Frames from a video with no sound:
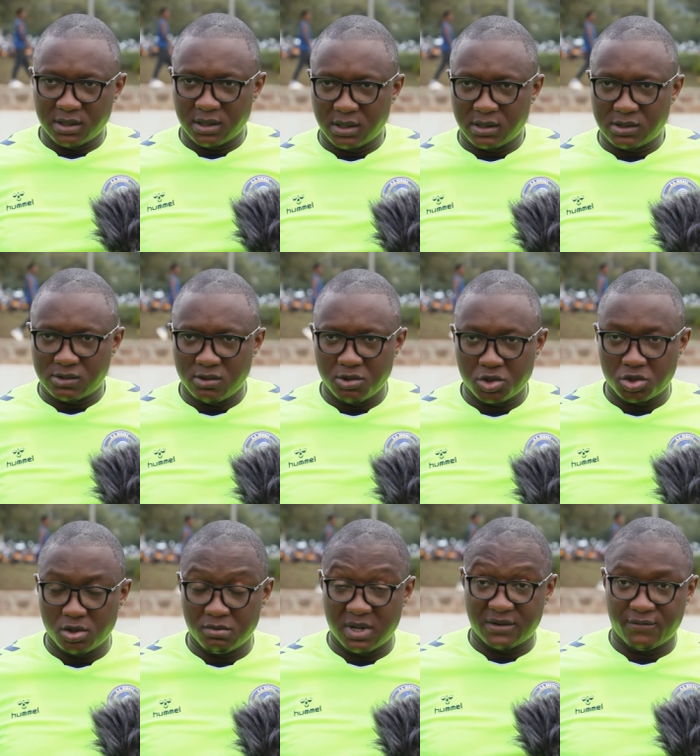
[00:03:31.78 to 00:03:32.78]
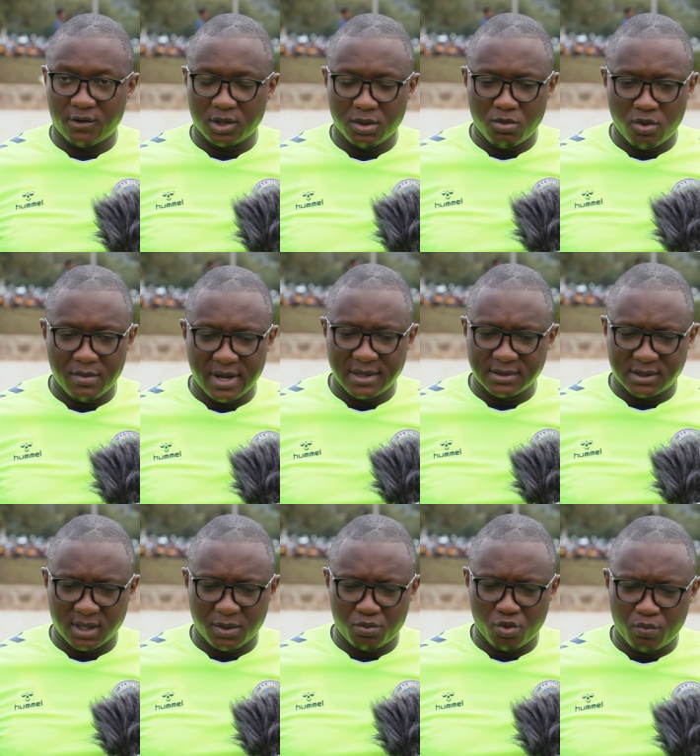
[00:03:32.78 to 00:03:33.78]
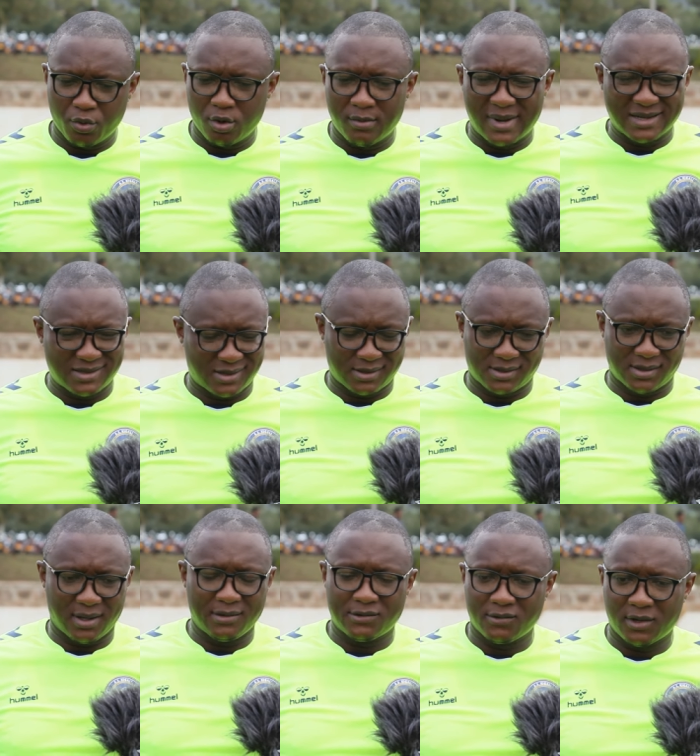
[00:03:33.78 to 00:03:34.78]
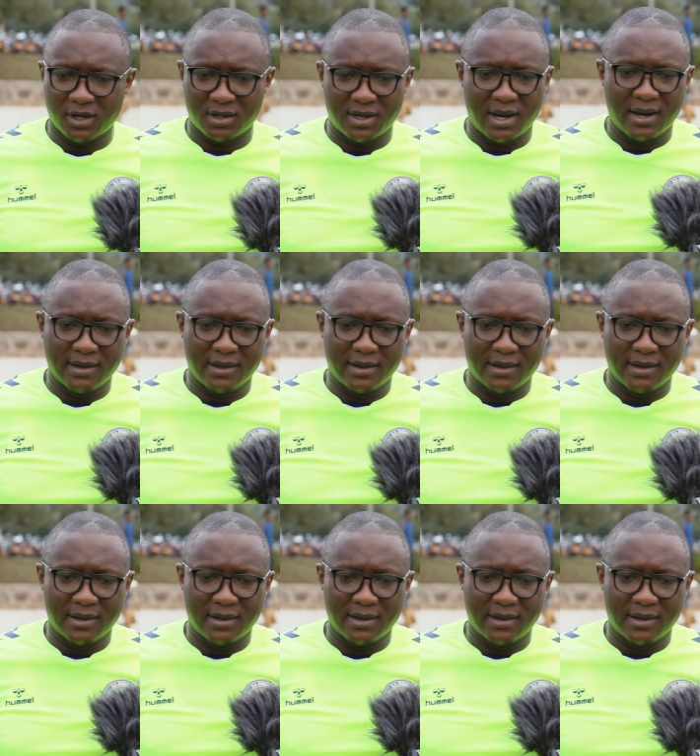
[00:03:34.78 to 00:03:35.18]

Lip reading: a solution. But for the moment, people must stay together